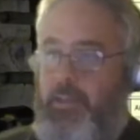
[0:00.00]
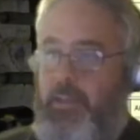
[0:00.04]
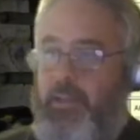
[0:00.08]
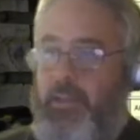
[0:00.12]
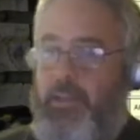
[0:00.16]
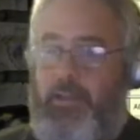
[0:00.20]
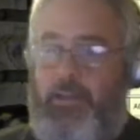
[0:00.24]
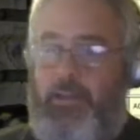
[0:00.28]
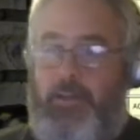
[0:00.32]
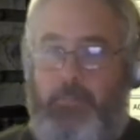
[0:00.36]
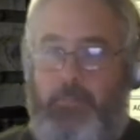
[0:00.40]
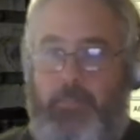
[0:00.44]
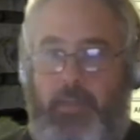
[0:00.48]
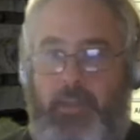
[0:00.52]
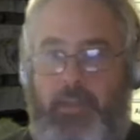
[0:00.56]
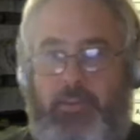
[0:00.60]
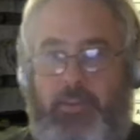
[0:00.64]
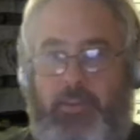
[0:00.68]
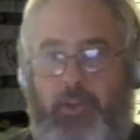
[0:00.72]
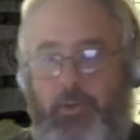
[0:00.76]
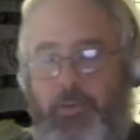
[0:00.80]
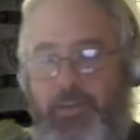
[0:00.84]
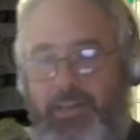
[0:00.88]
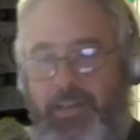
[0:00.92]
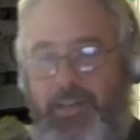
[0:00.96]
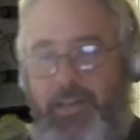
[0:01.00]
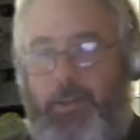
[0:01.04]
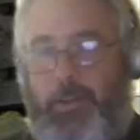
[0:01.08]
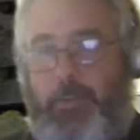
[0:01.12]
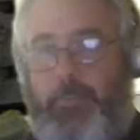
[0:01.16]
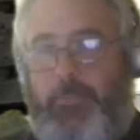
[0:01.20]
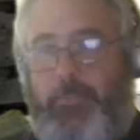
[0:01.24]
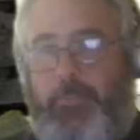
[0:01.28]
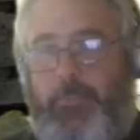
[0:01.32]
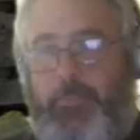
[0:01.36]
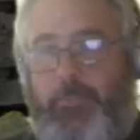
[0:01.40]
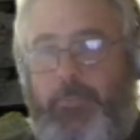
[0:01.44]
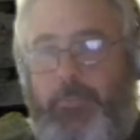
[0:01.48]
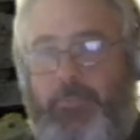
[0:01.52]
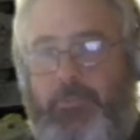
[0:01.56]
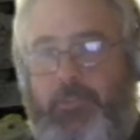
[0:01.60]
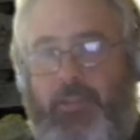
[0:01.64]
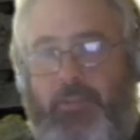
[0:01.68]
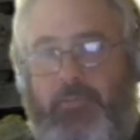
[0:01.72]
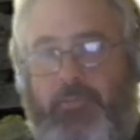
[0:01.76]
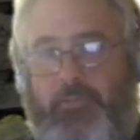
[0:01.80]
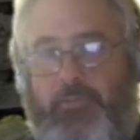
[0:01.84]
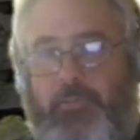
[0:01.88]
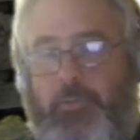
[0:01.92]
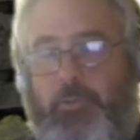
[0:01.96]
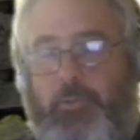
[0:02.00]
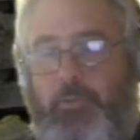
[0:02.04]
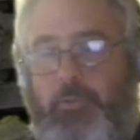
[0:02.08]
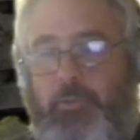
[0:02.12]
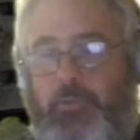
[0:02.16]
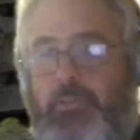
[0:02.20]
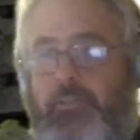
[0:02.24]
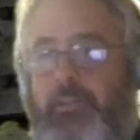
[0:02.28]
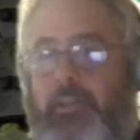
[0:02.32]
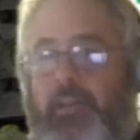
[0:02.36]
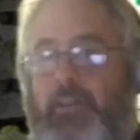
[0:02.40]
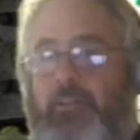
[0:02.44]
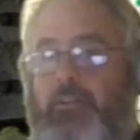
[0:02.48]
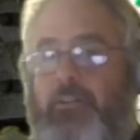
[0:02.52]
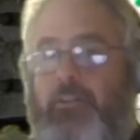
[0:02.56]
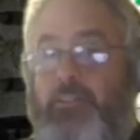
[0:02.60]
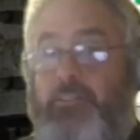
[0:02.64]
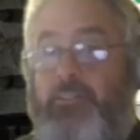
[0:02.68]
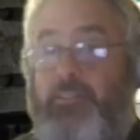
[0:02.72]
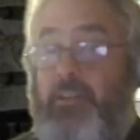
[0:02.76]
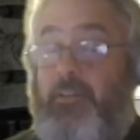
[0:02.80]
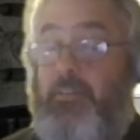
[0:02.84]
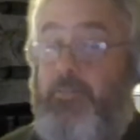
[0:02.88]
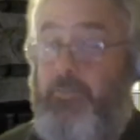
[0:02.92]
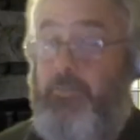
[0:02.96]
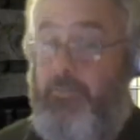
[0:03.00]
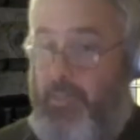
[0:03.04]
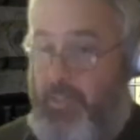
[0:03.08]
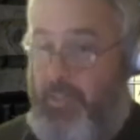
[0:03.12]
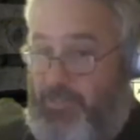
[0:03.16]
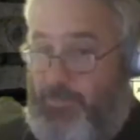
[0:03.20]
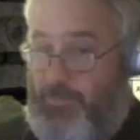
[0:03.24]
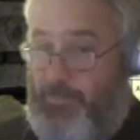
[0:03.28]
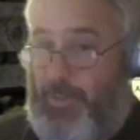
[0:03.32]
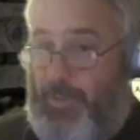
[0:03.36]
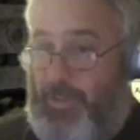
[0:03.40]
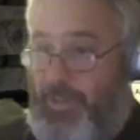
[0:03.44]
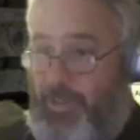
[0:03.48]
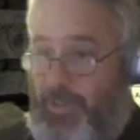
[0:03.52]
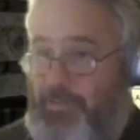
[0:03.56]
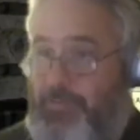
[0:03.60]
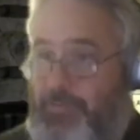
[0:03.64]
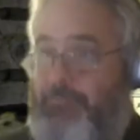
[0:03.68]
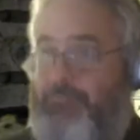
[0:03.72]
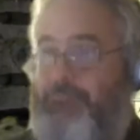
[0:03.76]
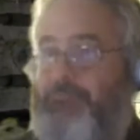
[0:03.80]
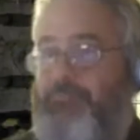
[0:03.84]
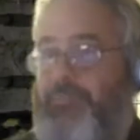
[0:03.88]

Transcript: and no alarms around fuel and that kind of stuff. That's planned.